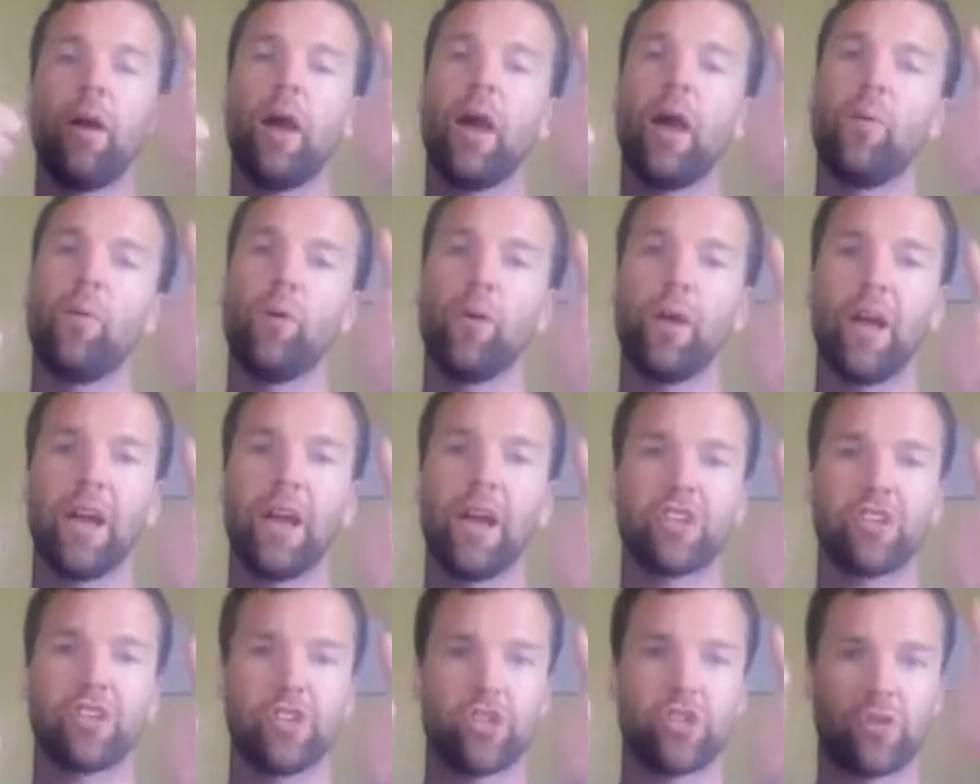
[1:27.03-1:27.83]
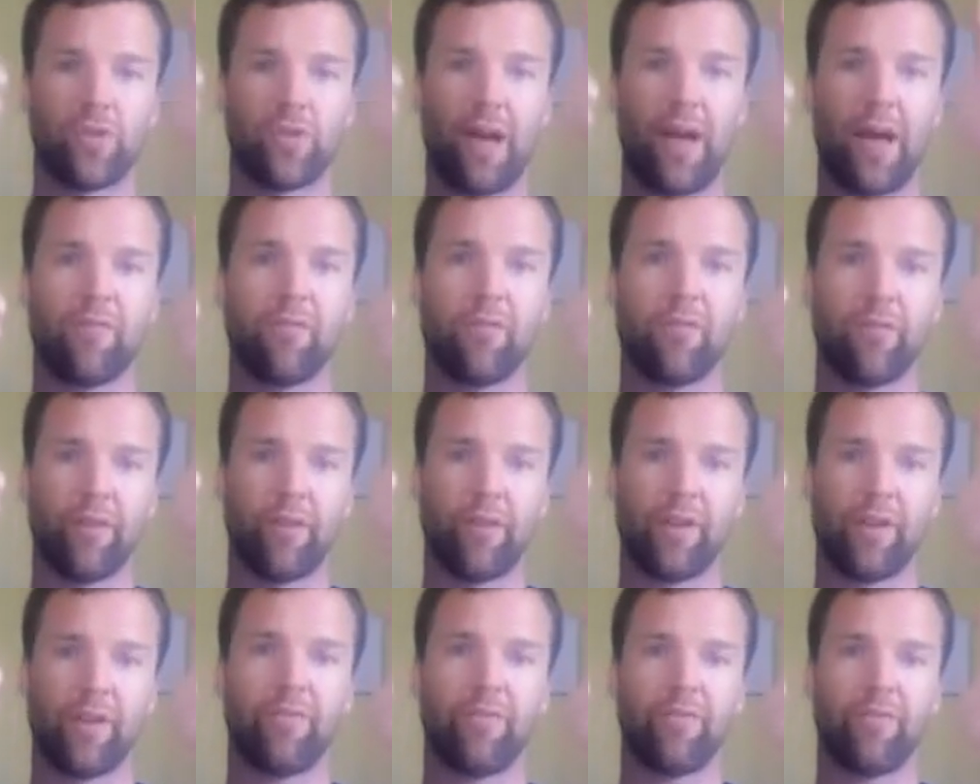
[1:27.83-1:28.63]
I won't actually travel
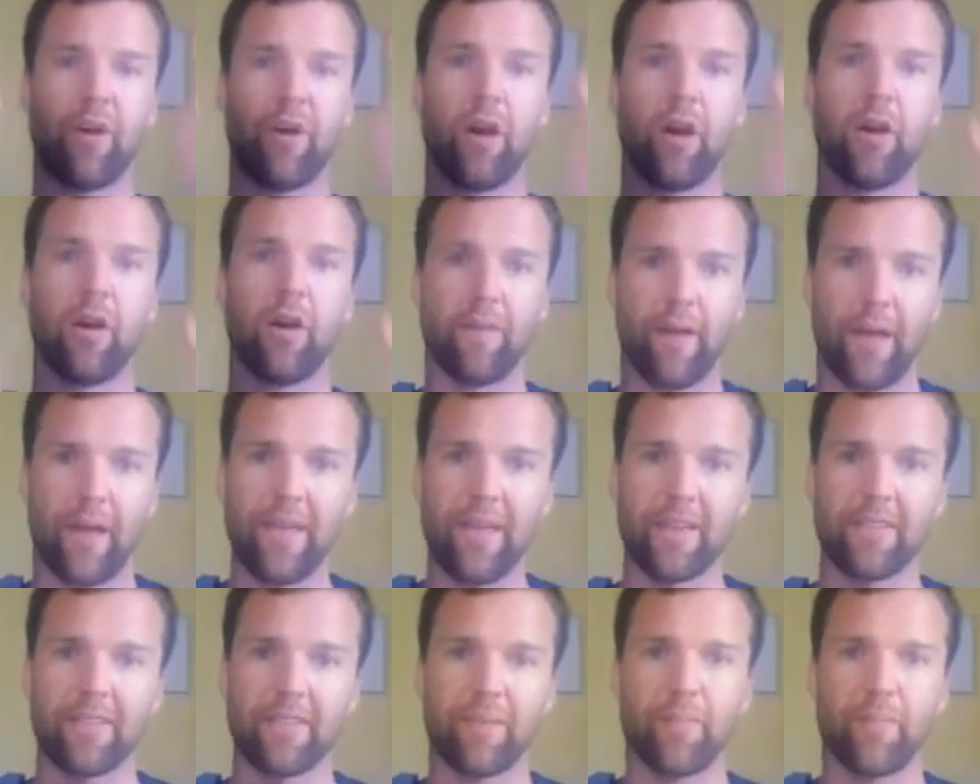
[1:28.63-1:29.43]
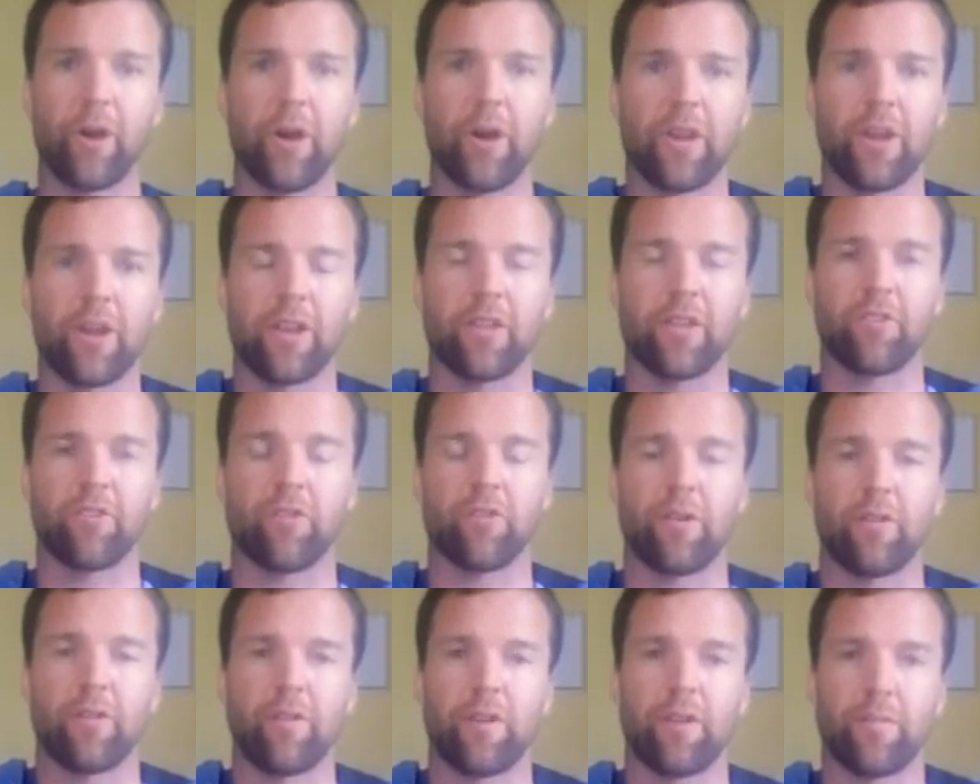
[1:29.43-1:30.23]
very far, right, because I'm already in
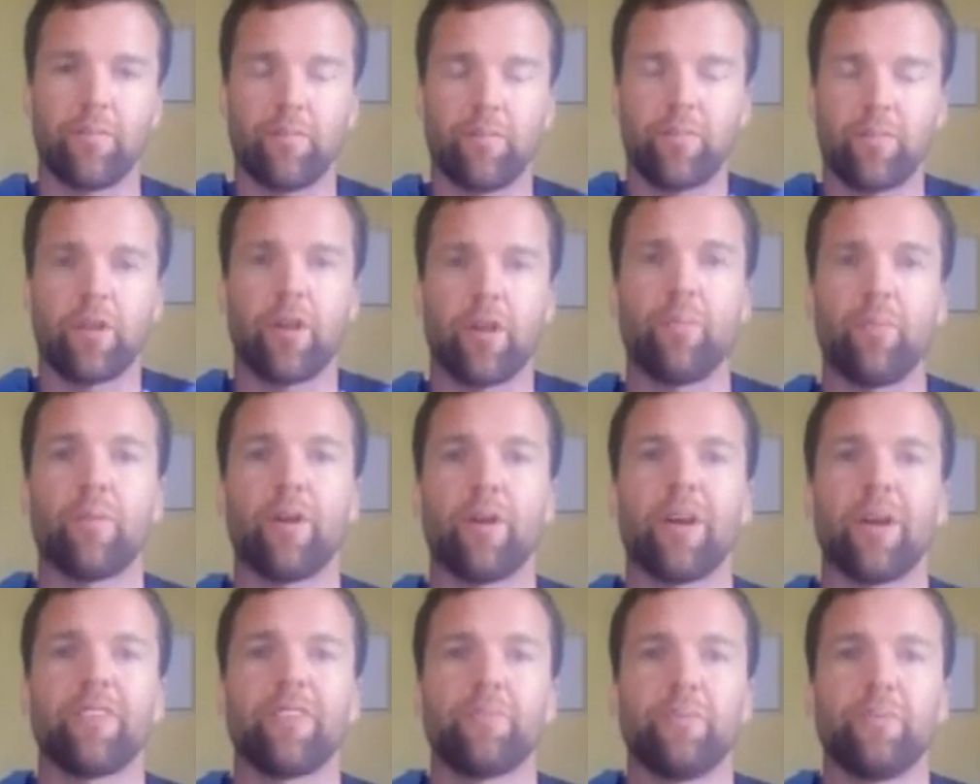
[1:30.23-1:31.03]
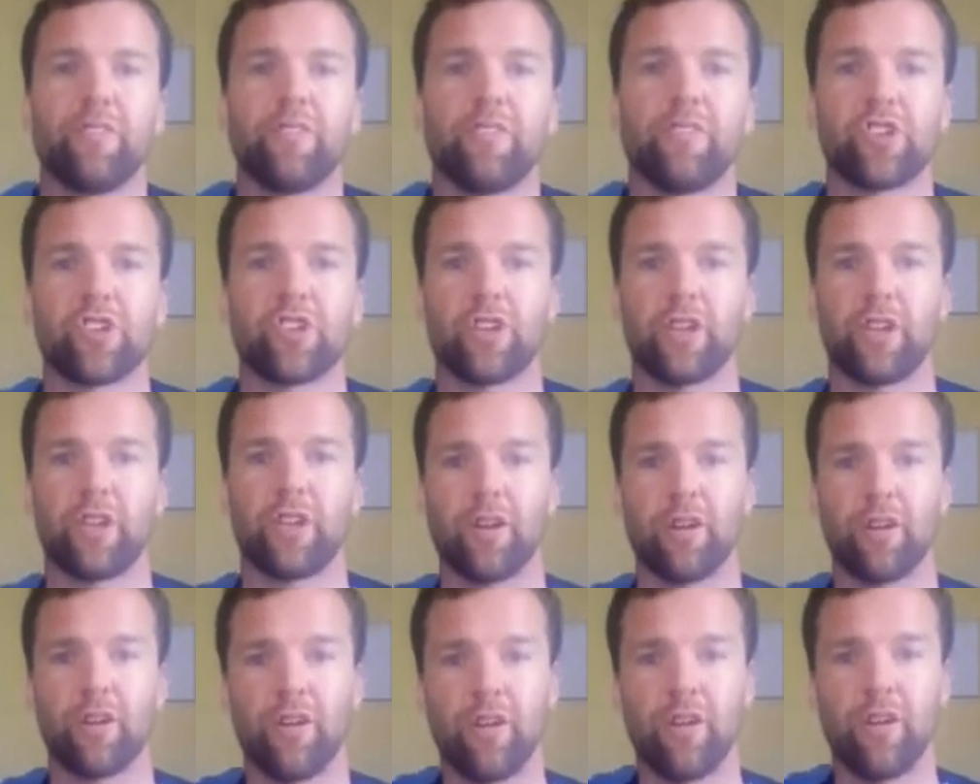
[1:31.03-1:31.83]
sort of a compressed position
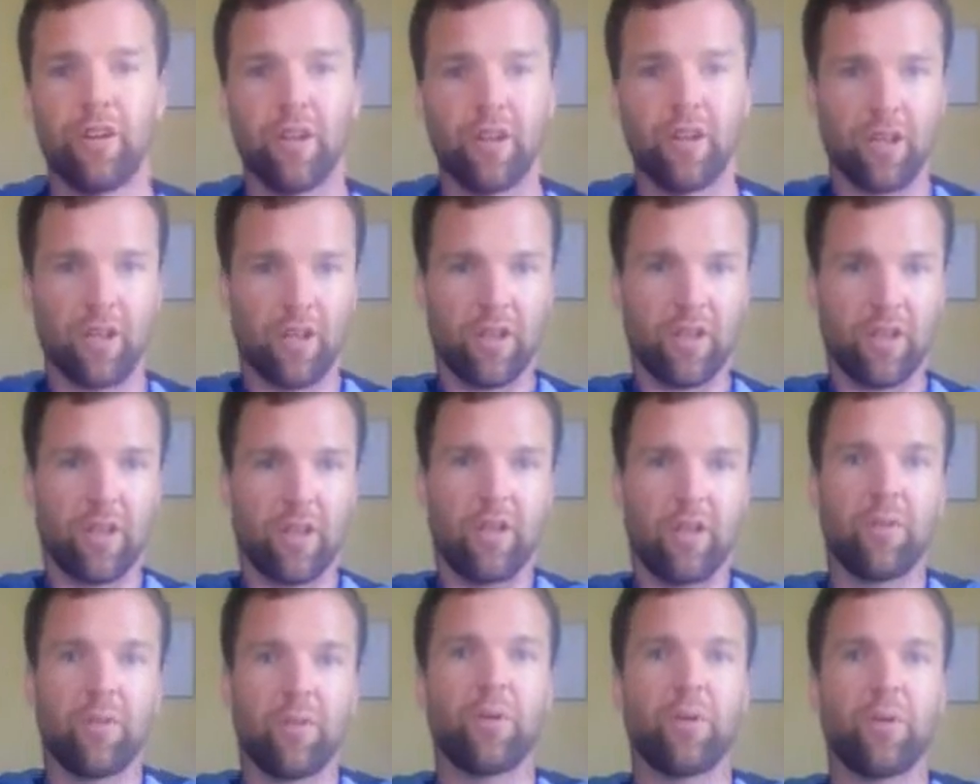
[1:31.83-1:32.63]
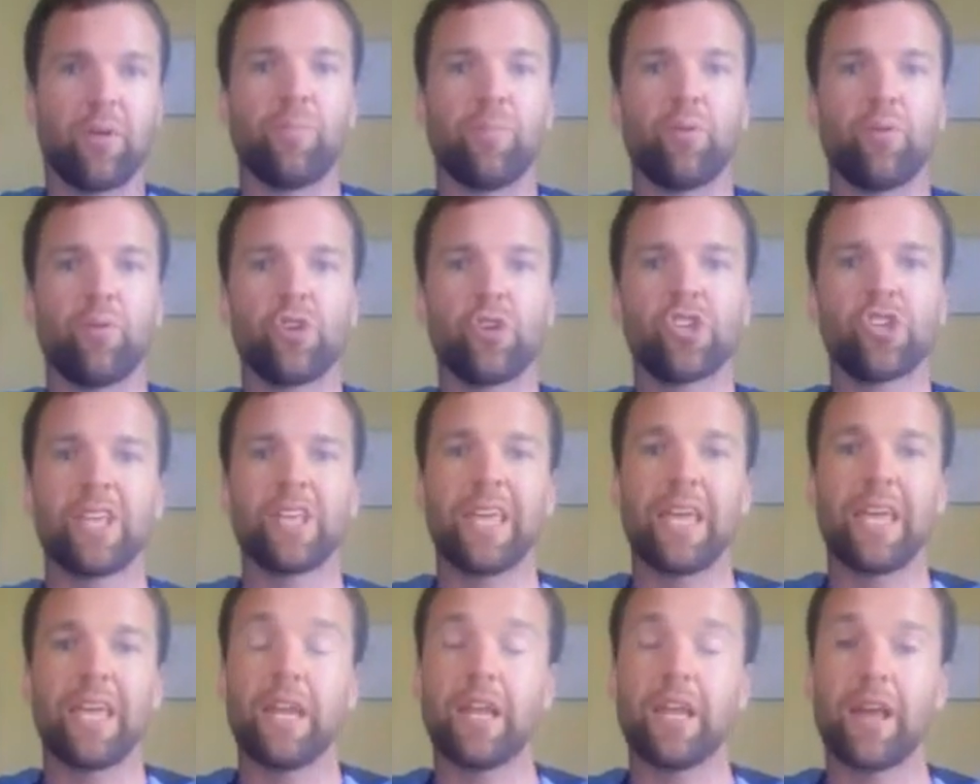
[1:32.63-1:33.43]
here. But I'm pushing
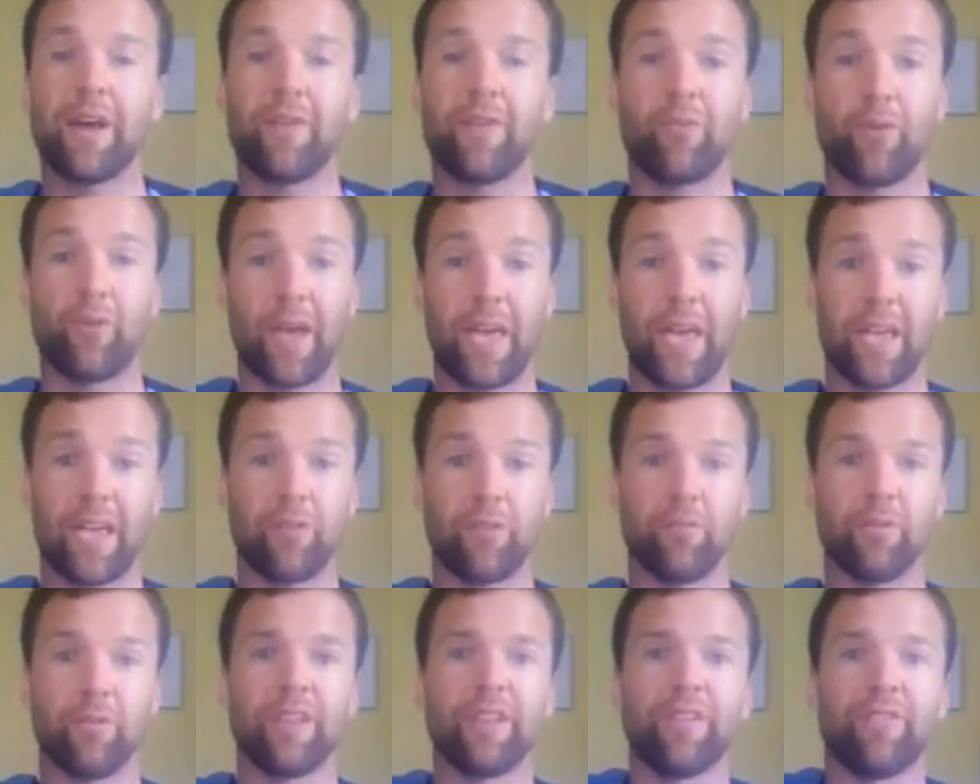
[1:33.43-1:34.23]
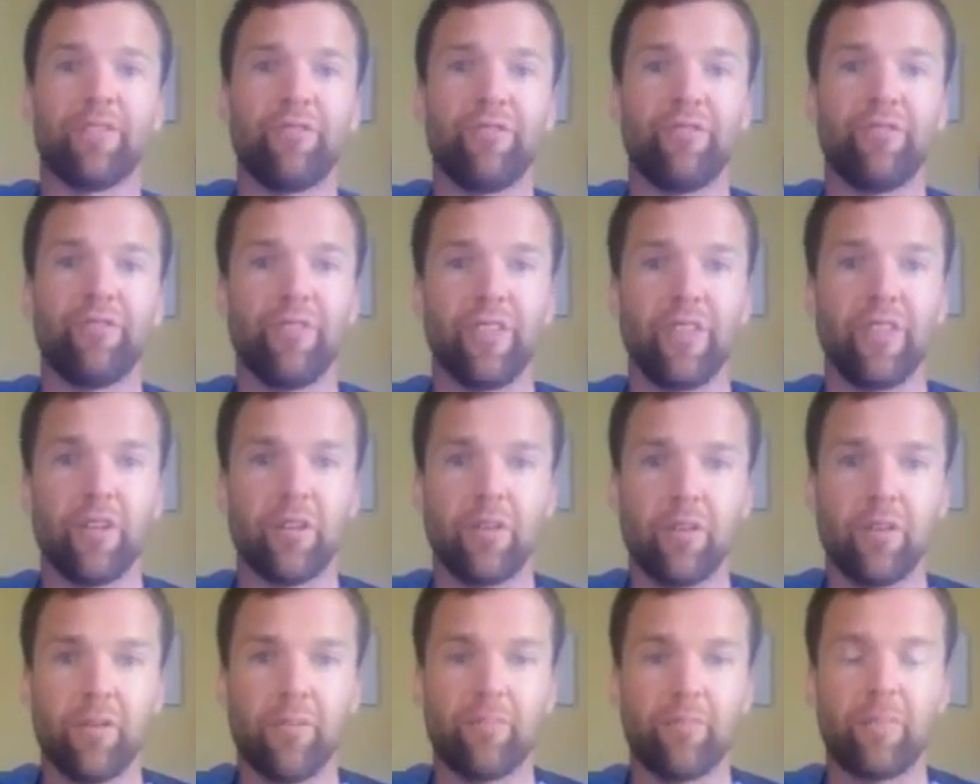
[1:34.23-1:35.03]
in enough where I can really
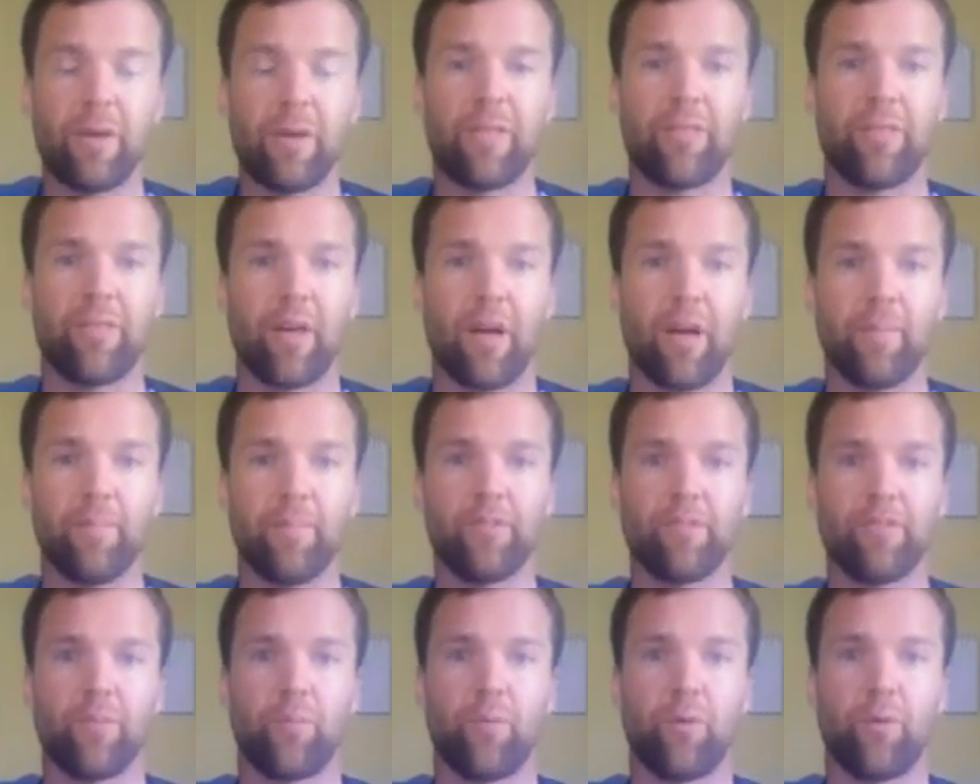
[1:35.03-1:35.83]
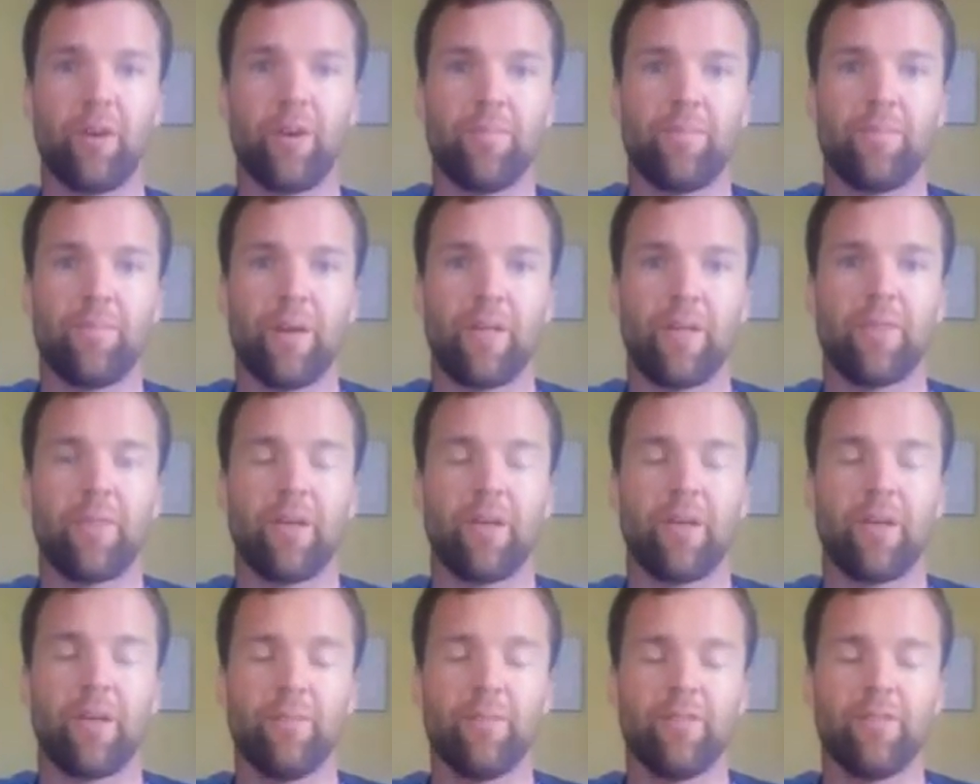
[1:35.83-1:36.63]
feel my thumbs, the point of my
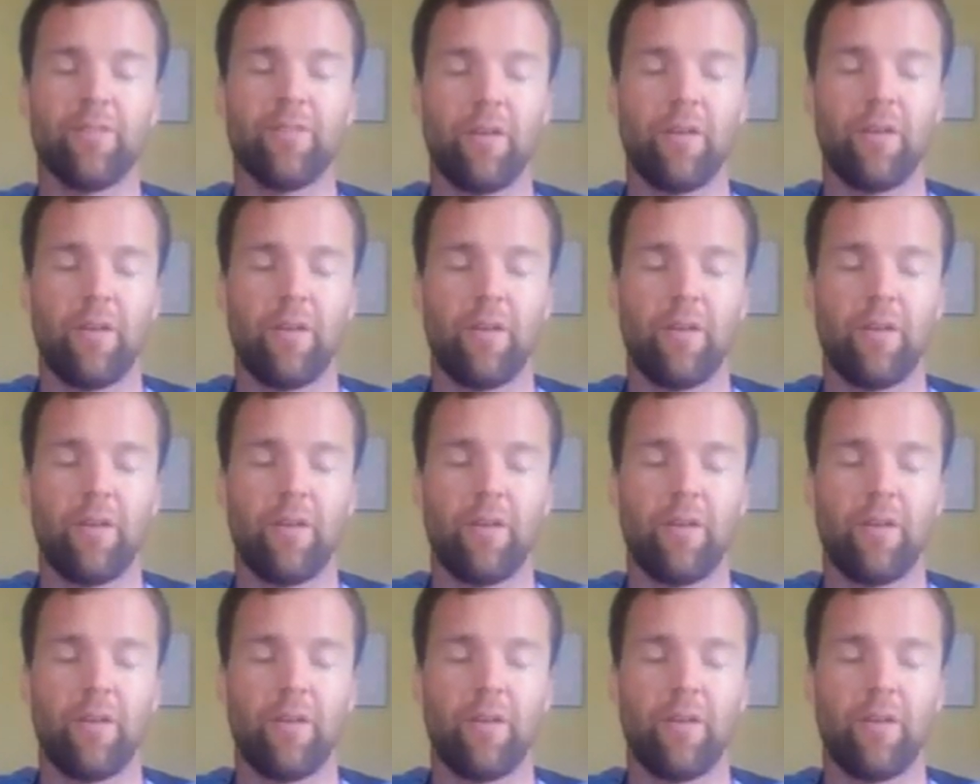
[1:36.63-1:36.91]
thumbs.